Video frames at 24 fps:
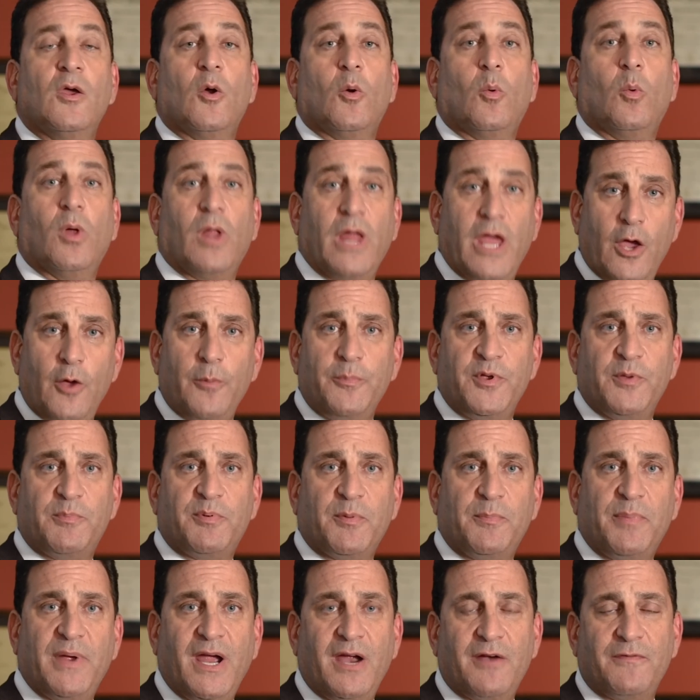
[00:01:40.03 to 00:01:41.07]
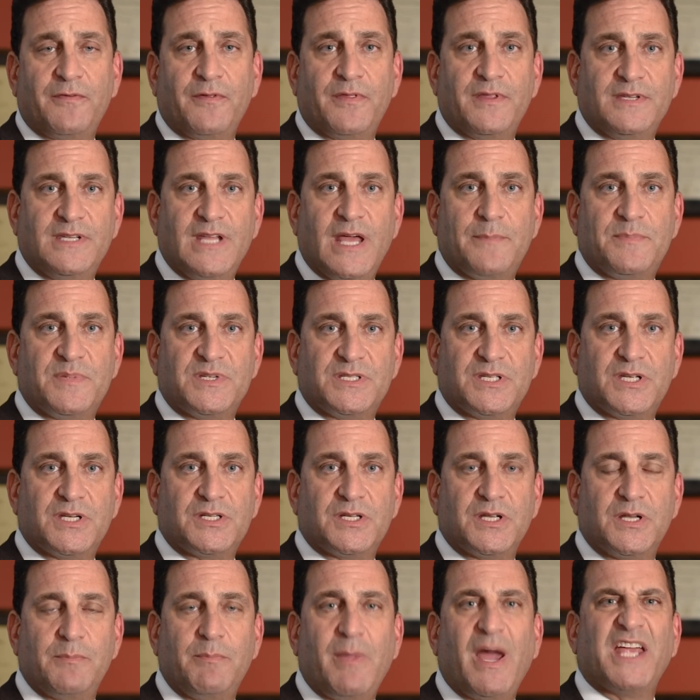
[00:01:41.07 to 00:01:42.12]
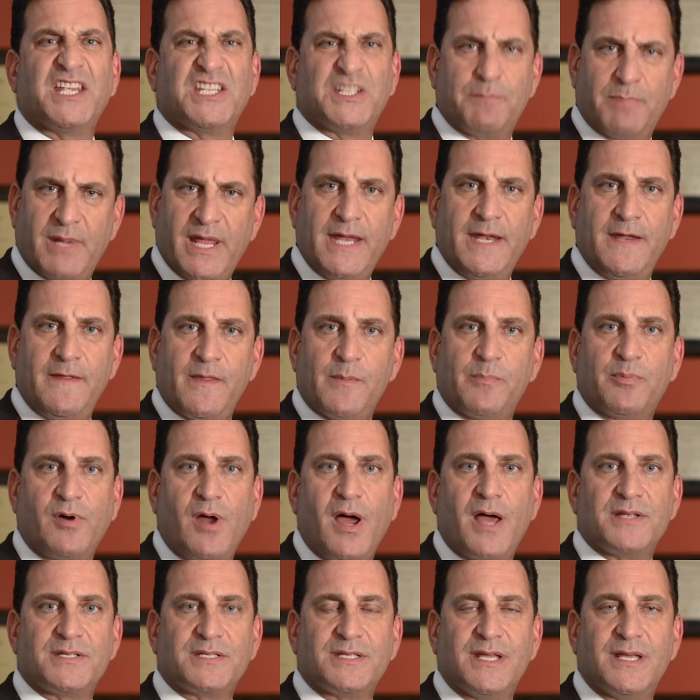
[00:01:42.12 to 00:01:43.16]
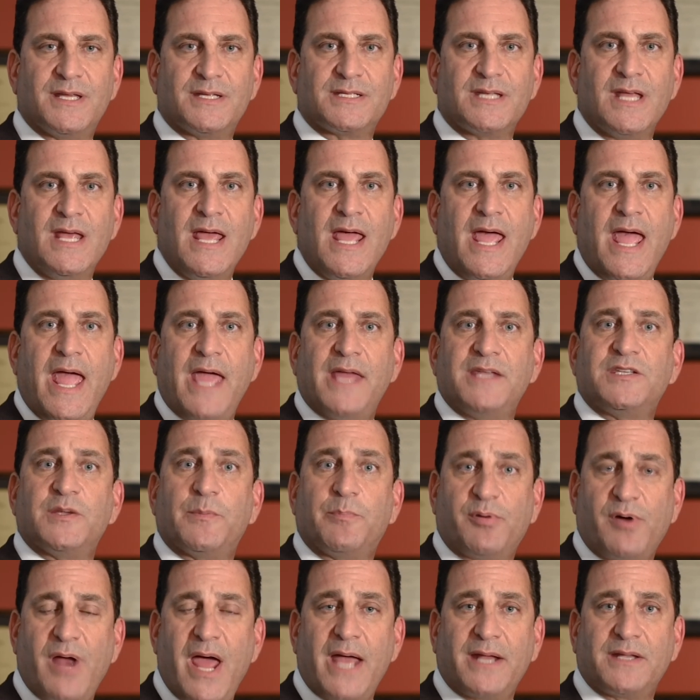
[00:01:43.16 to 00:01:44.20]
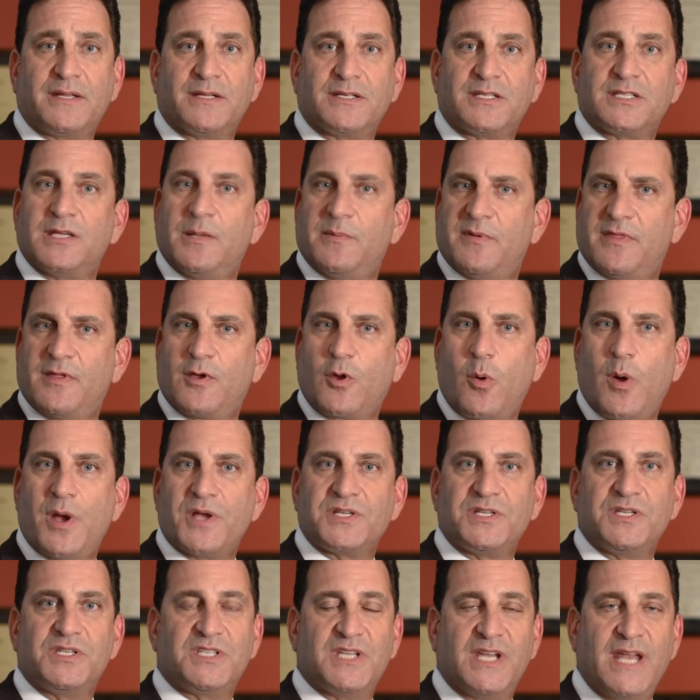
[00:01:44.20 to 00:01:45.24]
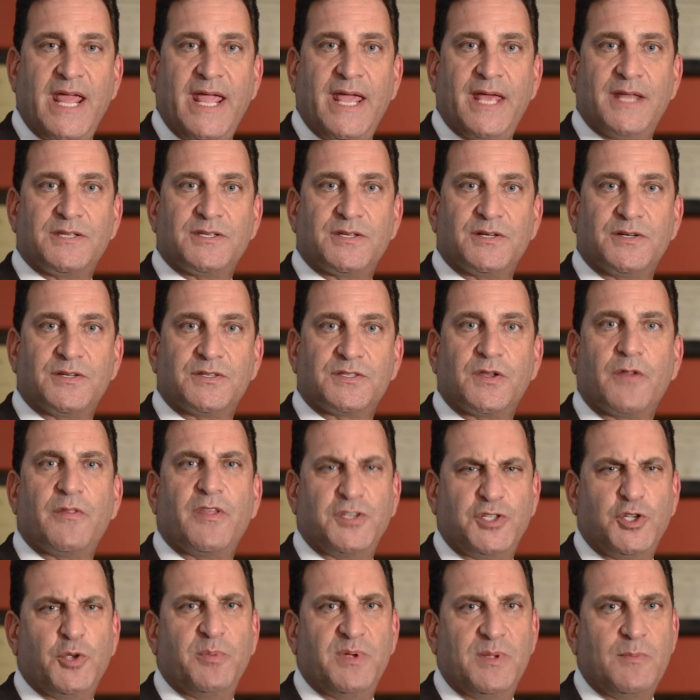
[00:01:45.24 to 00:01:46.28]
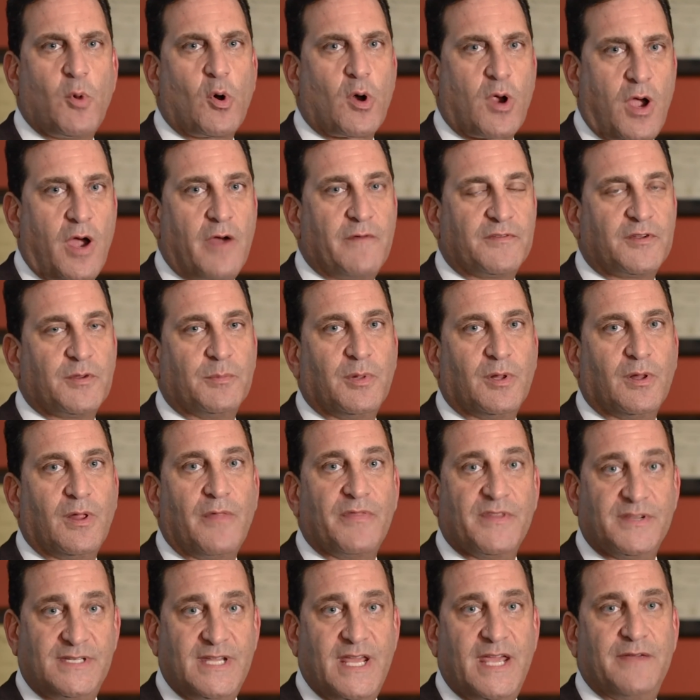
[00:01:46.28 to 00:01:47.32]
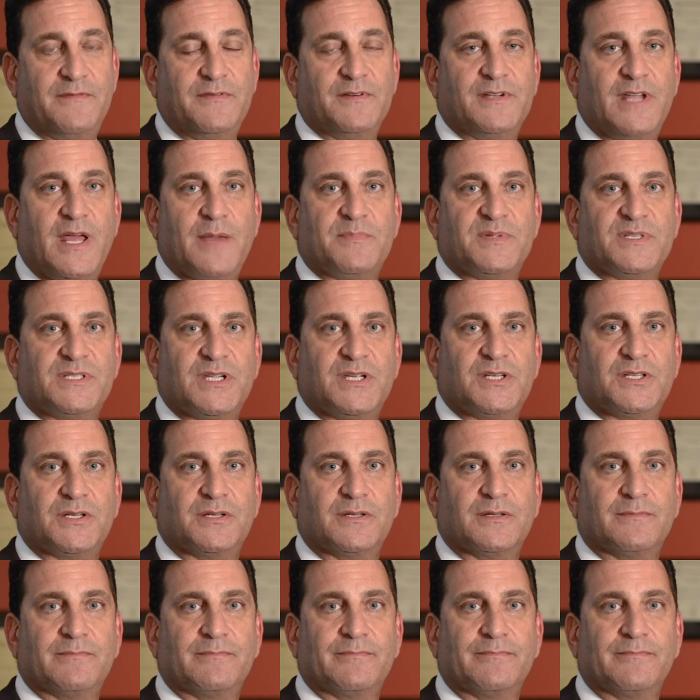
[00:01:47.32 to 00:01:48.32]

We'll help you prepare for the deposition by explaining the process and to practice some of the questions and answers so that you'll be more comfortable on the day of your deposition.